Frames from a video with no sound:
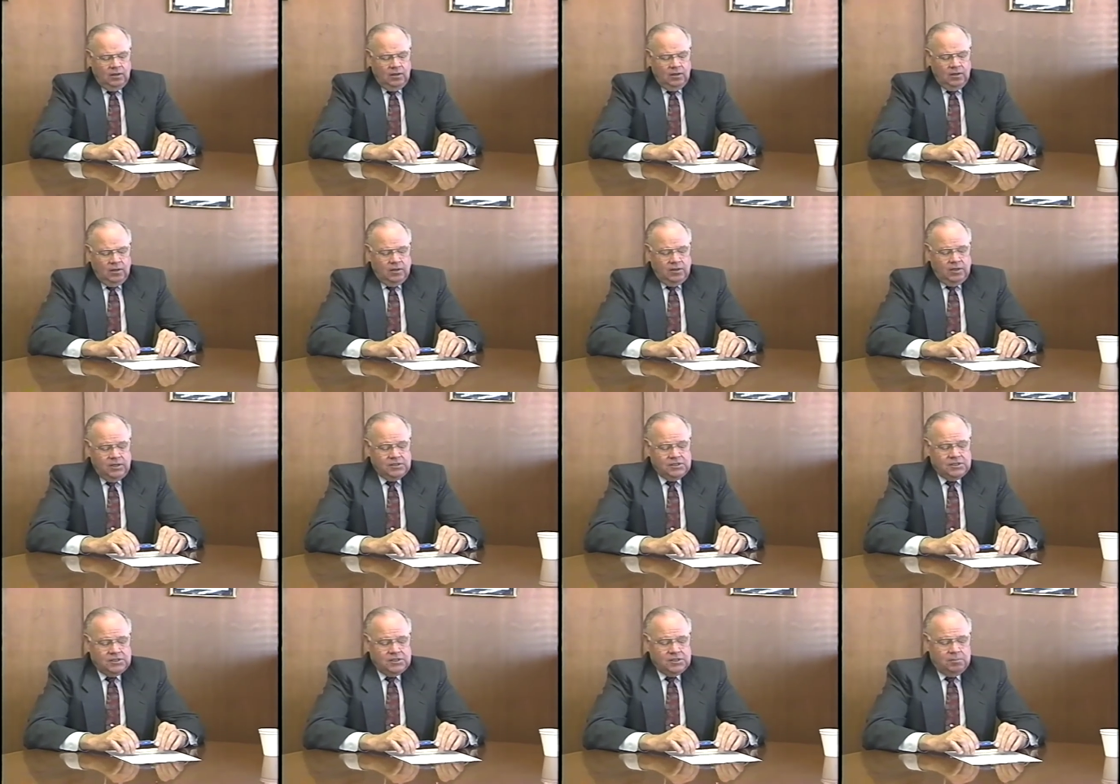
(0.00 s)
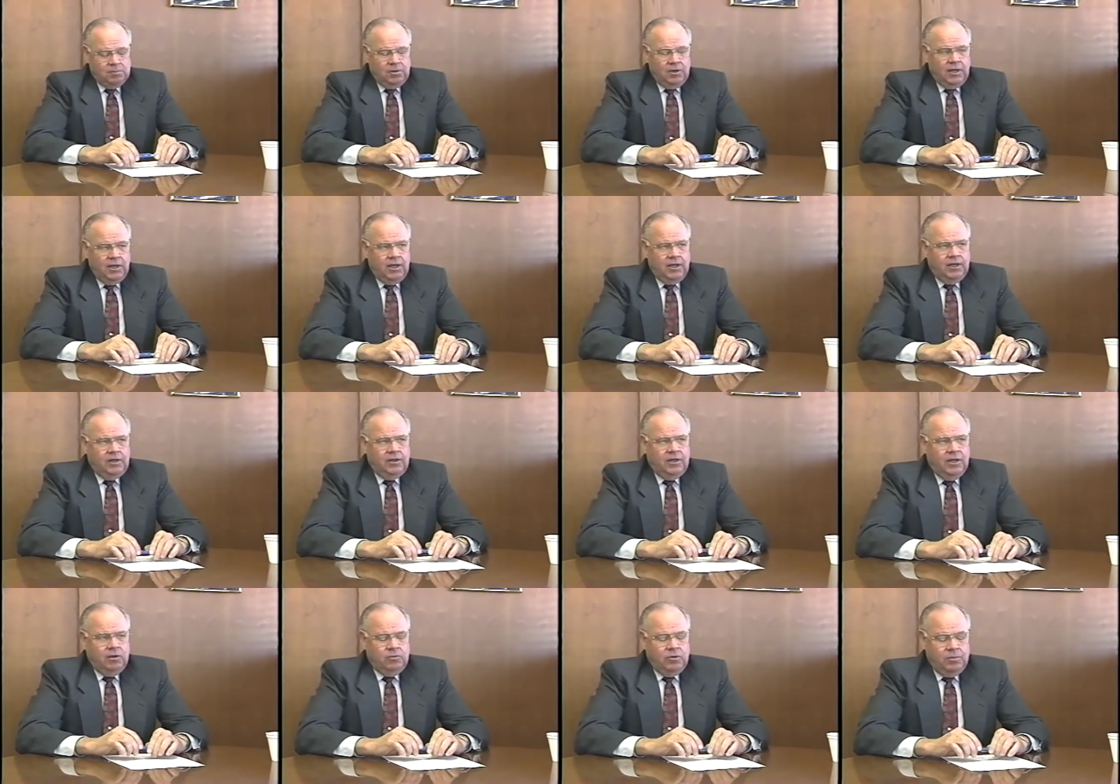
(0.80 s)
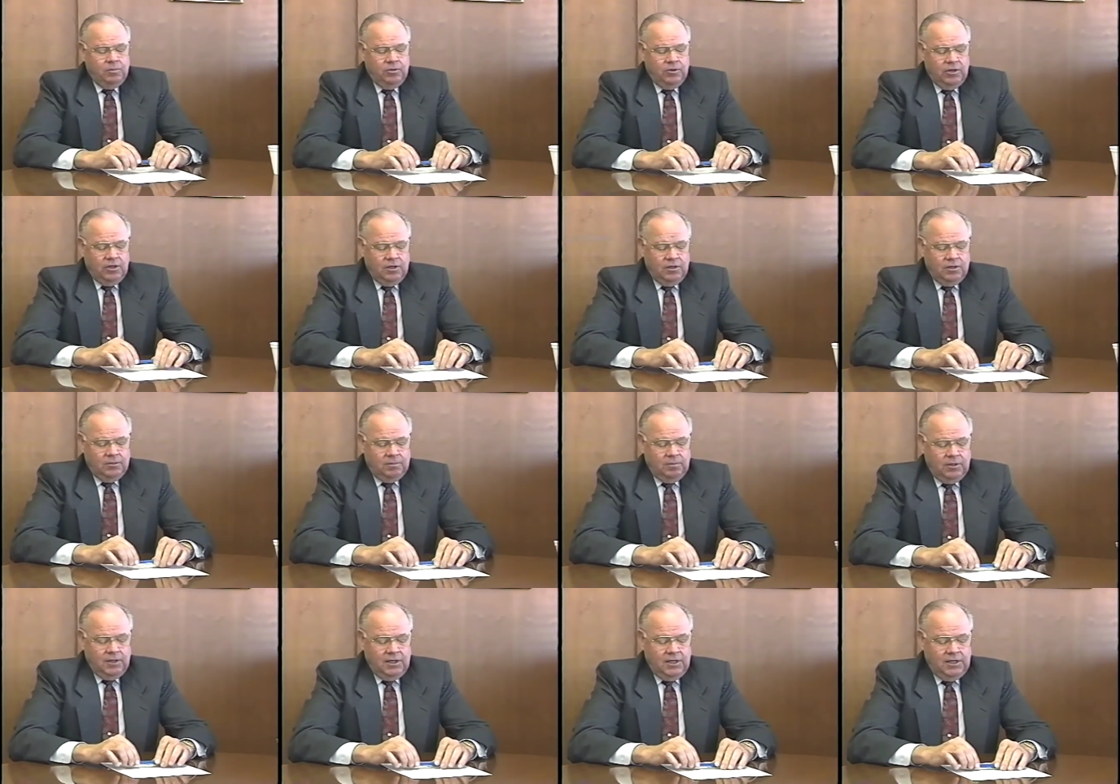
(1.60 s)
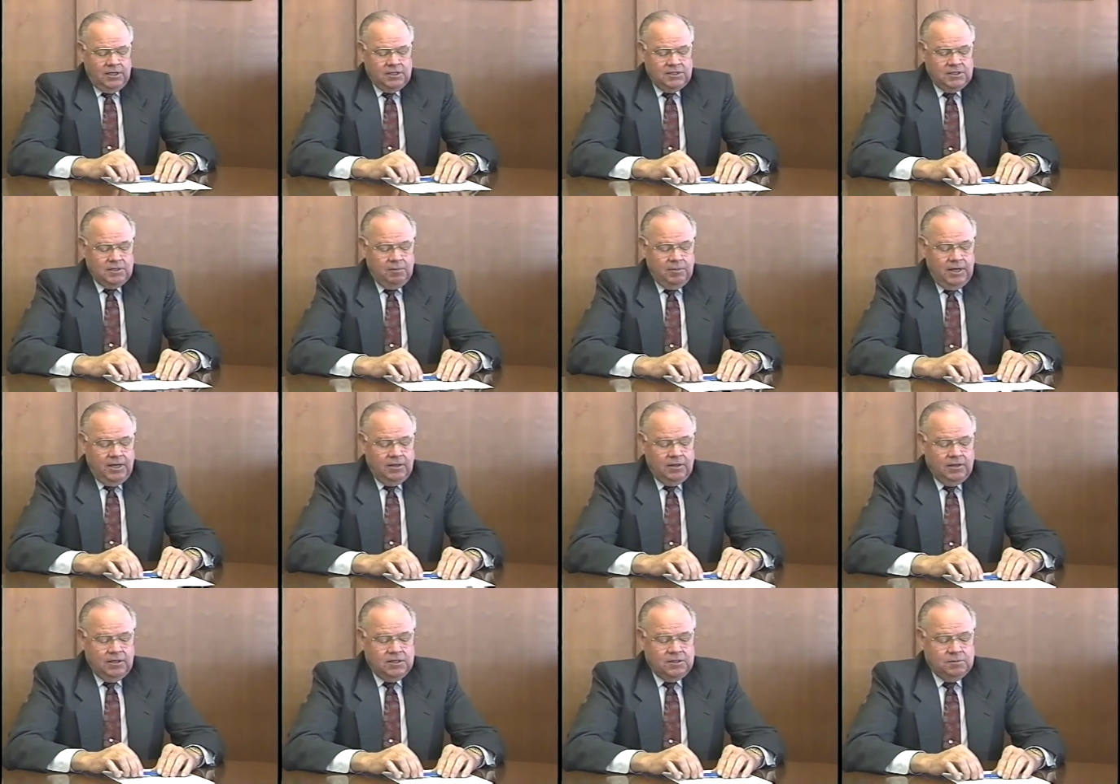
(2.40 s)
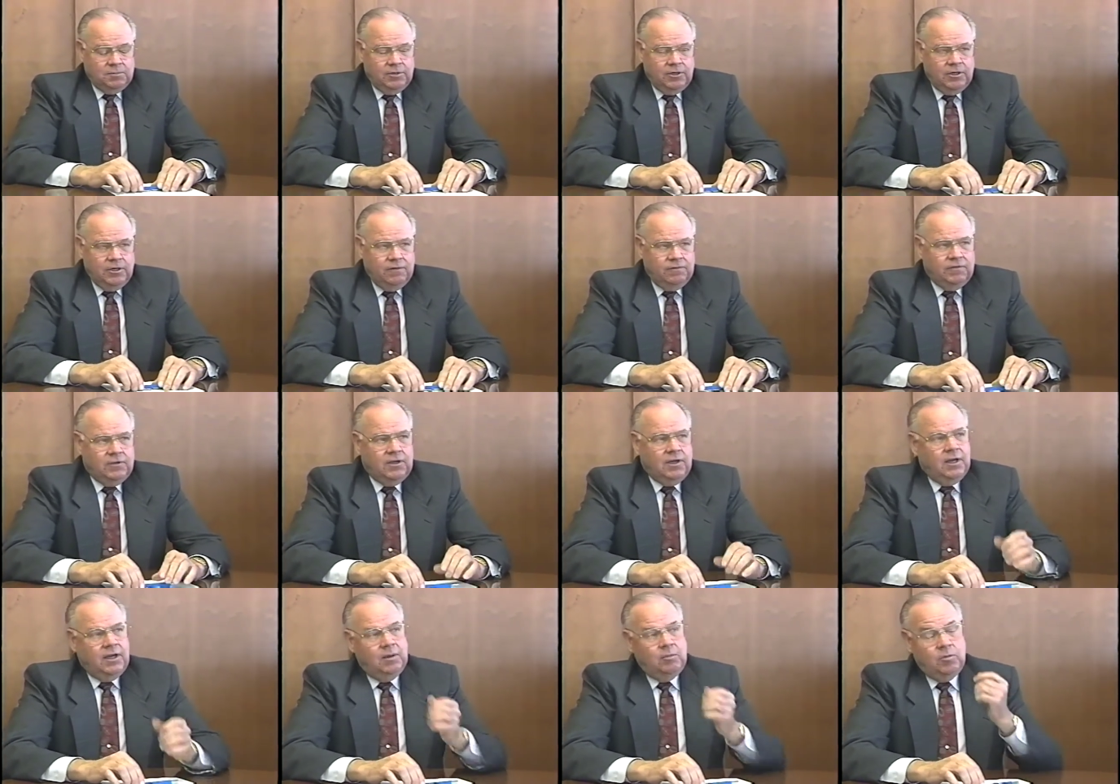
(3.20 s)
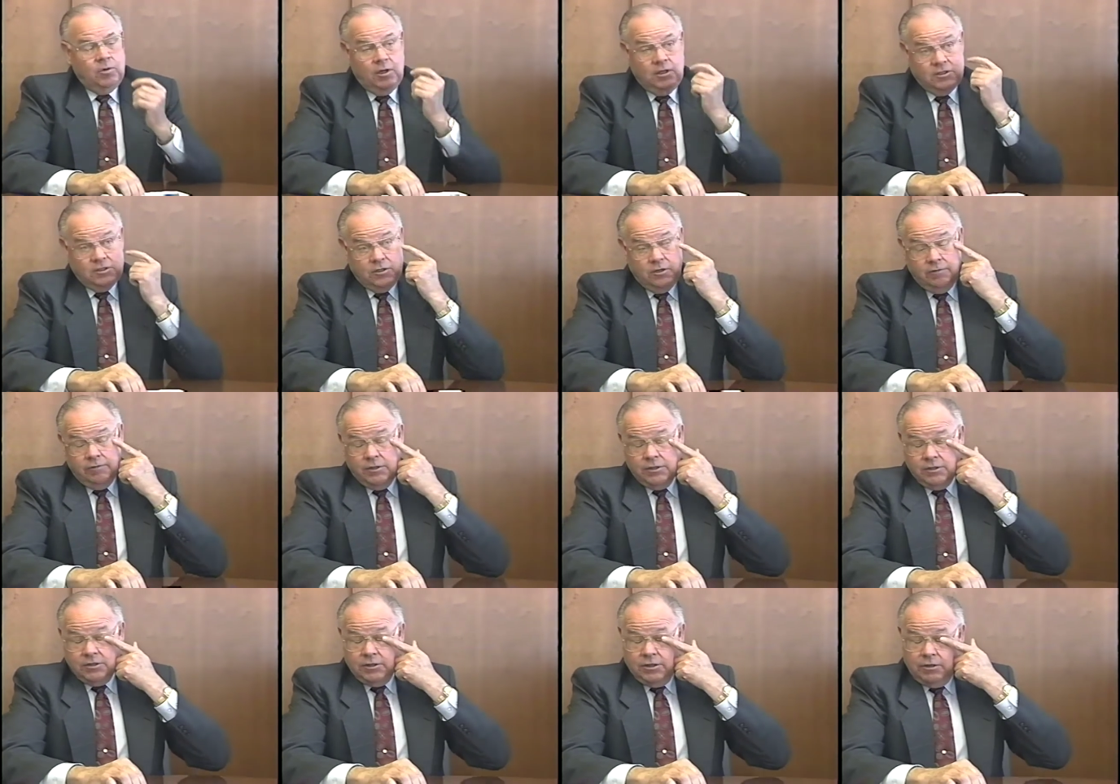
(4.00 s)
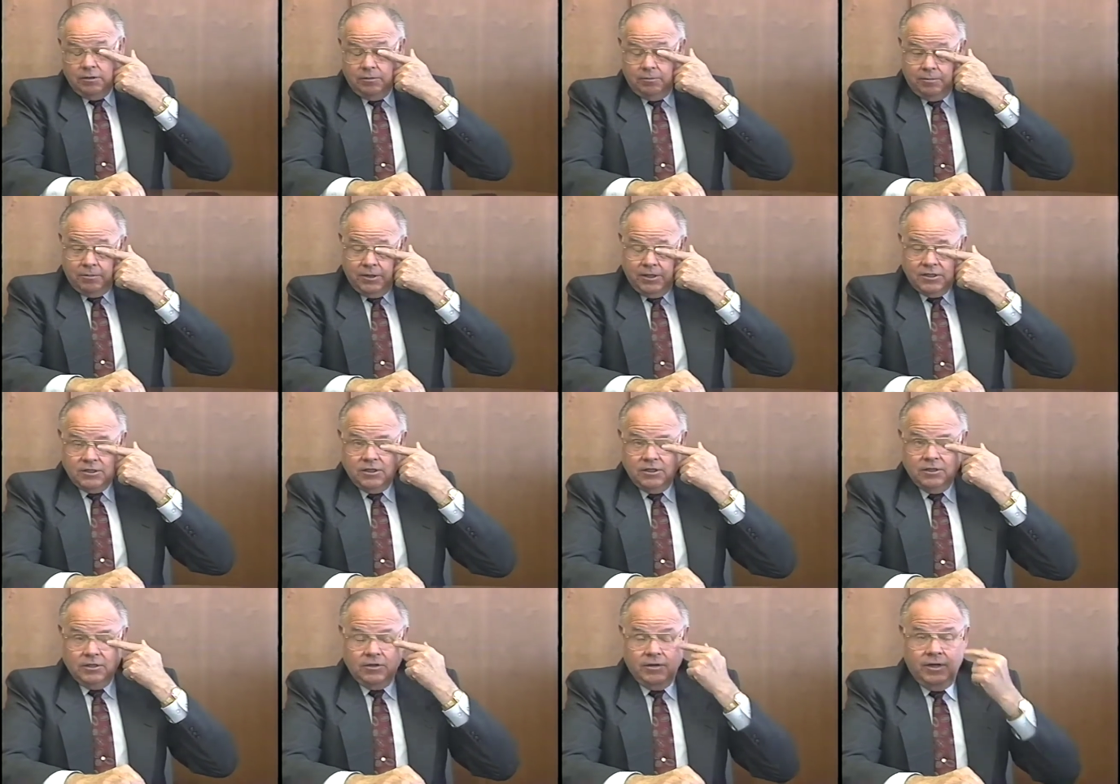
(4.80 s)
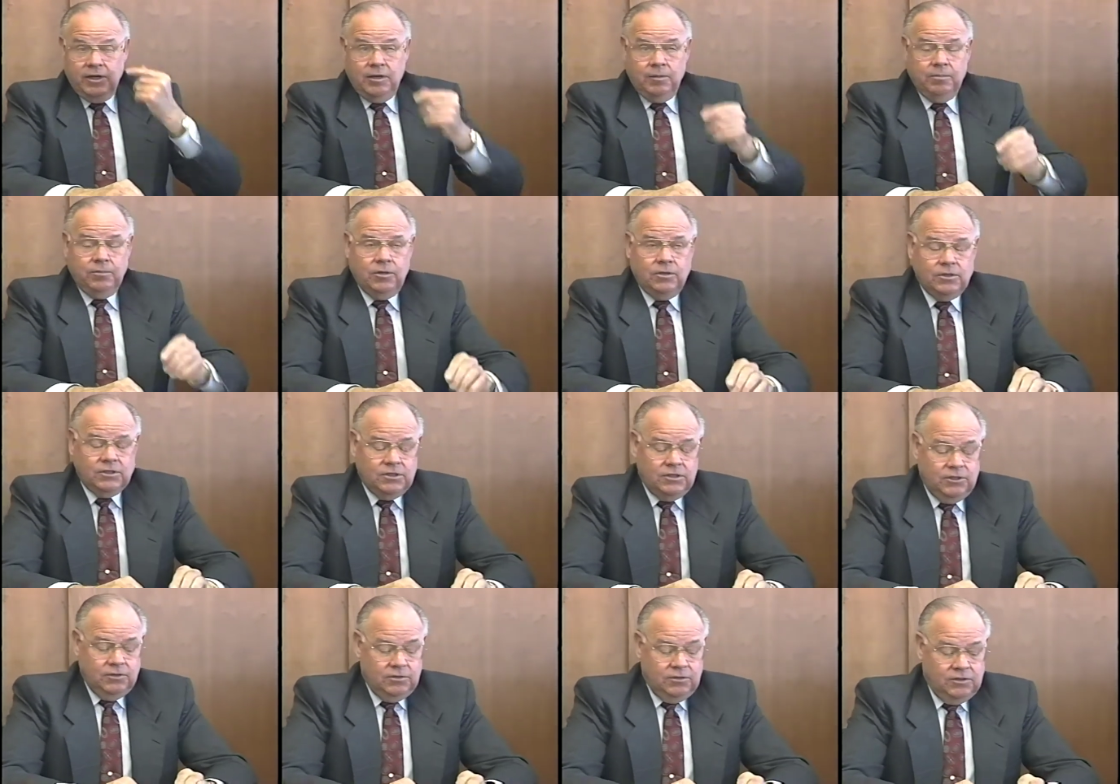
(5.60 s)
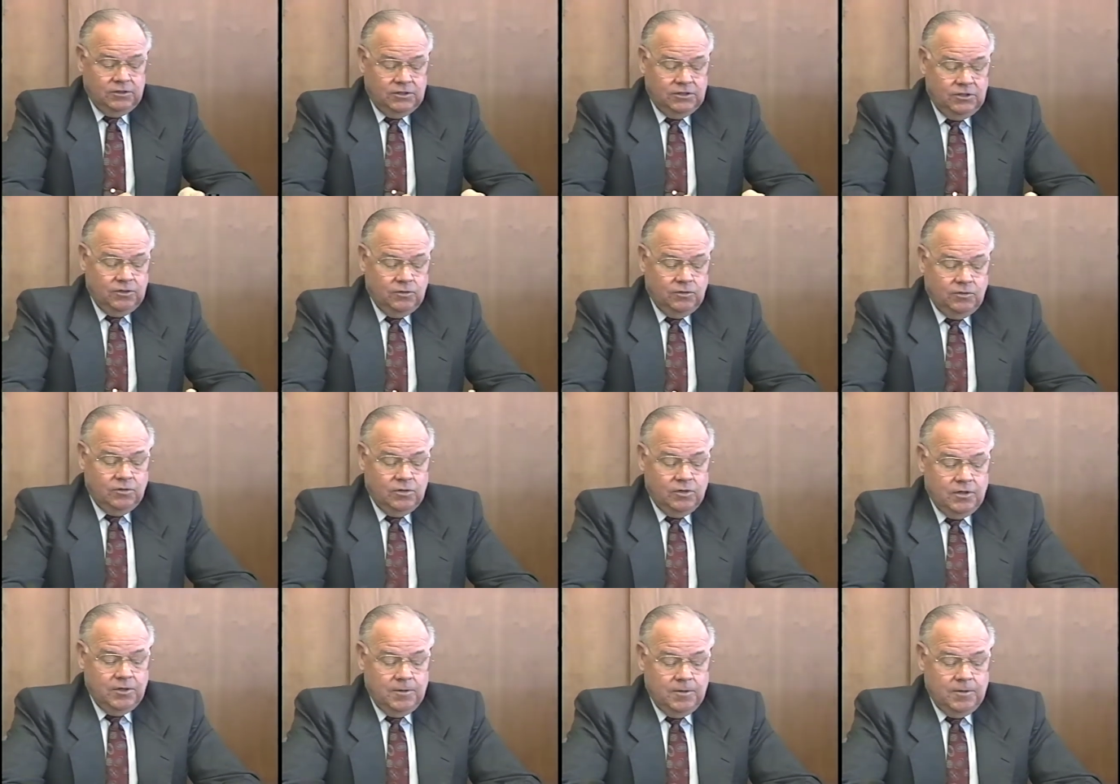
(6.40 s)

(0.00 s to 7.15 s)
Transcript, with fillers: This is a plan that we put into place about this period of time while serving as interim president to help those students who